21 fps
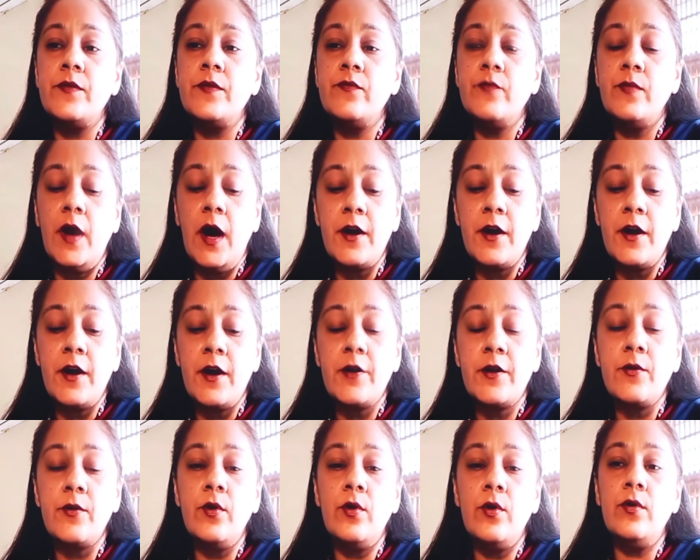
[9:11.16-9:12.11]
our
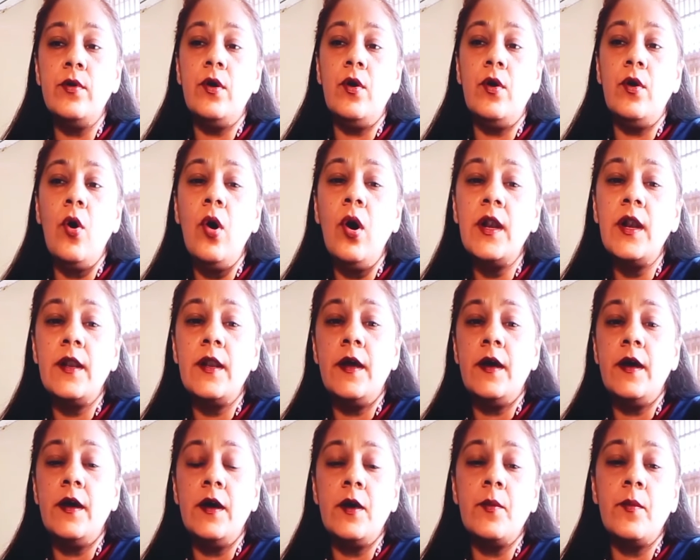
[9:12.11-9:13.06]
all
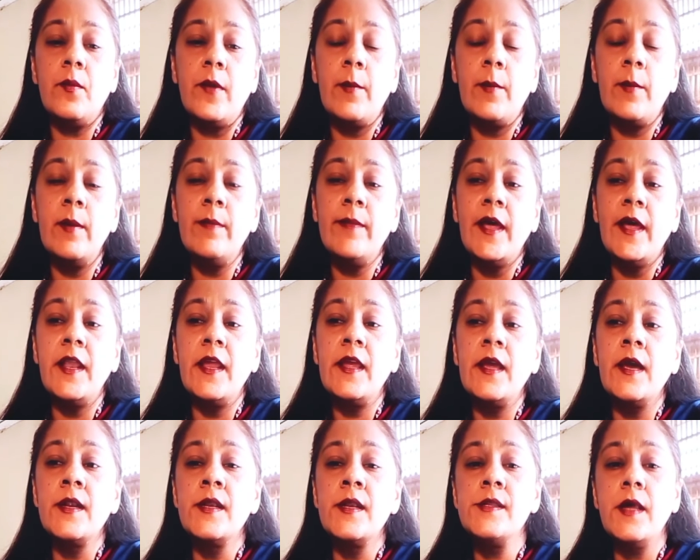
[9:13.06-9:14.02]
urban planning
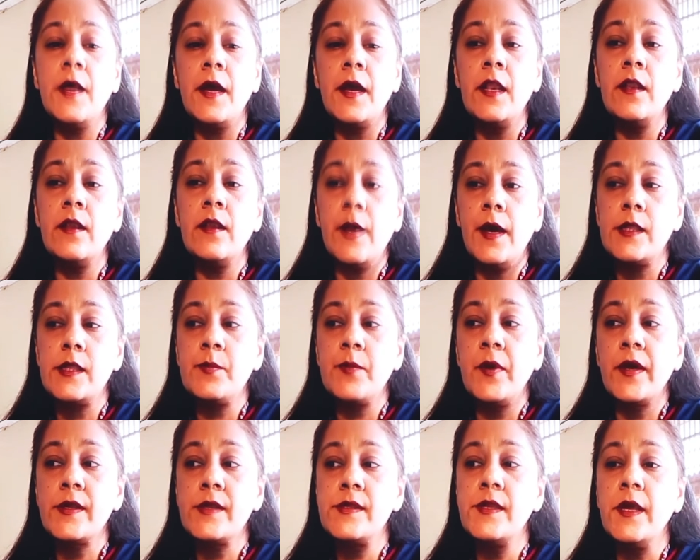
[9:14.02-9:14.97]
and design
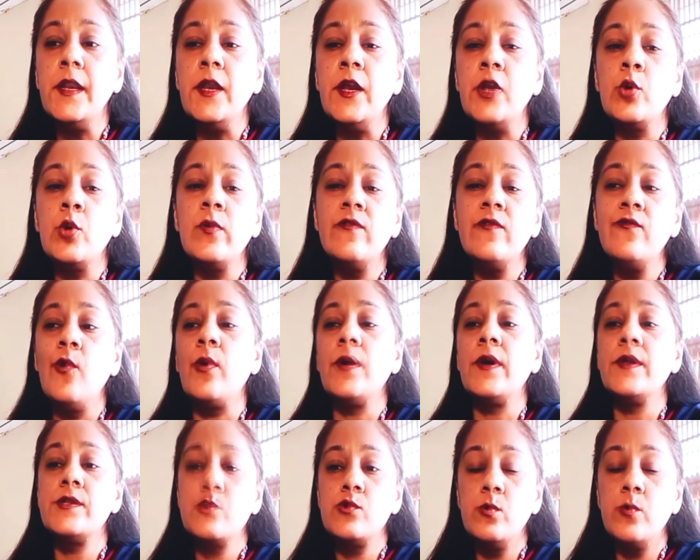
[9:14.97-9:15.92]
aspects, they need to be
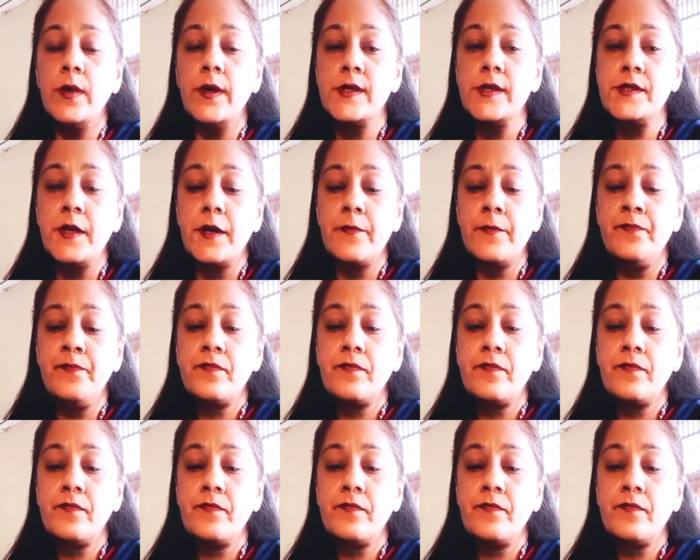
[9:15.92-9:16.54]
focused towards that.